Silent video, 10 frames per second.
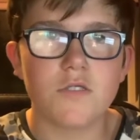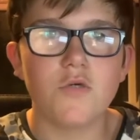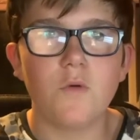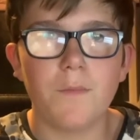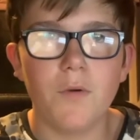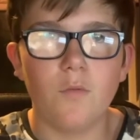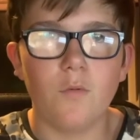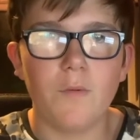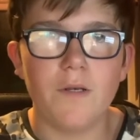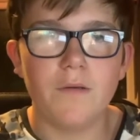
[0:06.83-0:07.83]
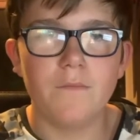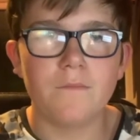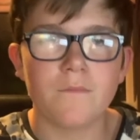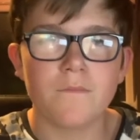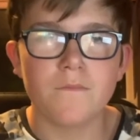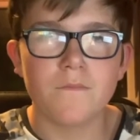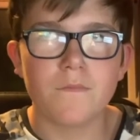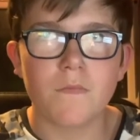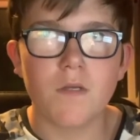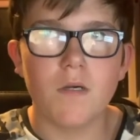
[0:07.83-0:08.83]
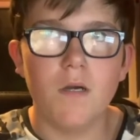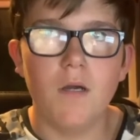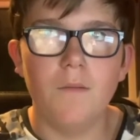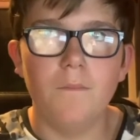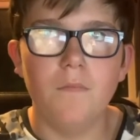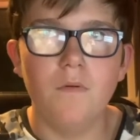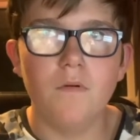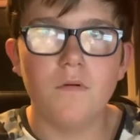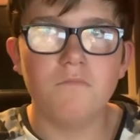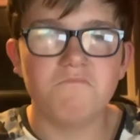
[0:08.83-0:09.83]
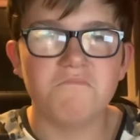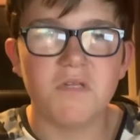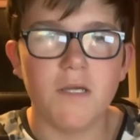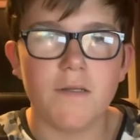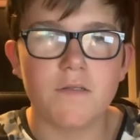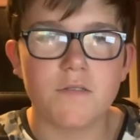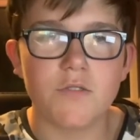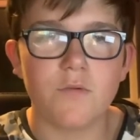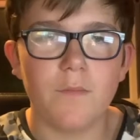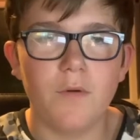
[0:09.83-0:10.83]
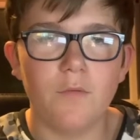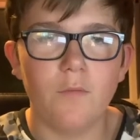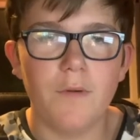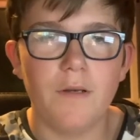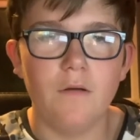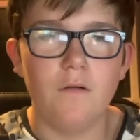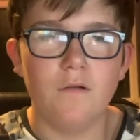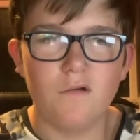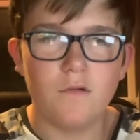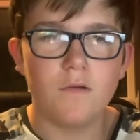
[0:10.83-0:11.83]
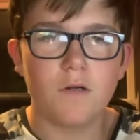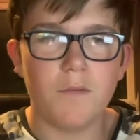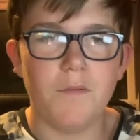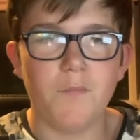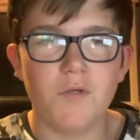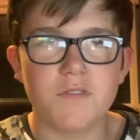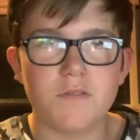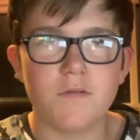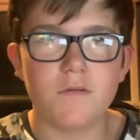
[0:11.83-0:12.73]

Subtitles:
2-1 Mill will win. 2-1 Mill will win. Comment up, please.